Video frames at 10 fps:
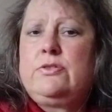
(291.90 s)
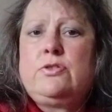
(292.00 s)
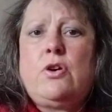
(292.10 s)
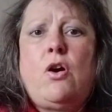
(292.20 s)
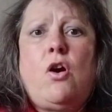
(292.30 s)

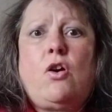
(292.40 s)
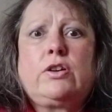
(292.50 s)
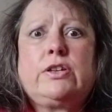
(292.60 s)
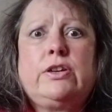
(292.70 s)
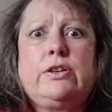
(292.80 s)

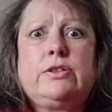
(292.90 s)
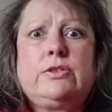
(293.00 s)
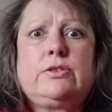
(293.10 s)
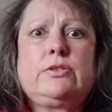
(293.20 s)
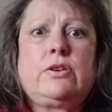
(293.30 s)

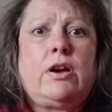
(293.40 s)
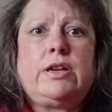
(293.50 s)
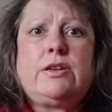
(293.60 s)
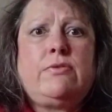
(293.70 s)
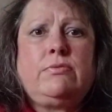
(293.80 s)
darkness.
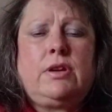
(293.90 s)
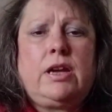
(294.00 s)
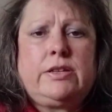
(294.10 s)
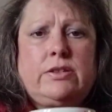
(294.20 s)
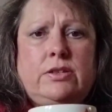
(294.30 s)
I don't
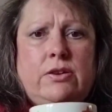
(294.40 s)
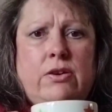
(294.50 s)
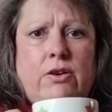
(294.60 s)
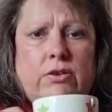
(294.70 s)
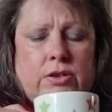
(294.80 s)
like the
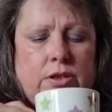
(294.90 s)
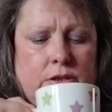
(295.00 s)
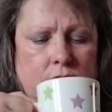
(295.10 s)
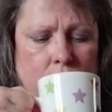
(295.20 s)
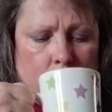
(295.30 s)

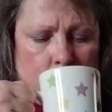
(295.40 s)
darkness.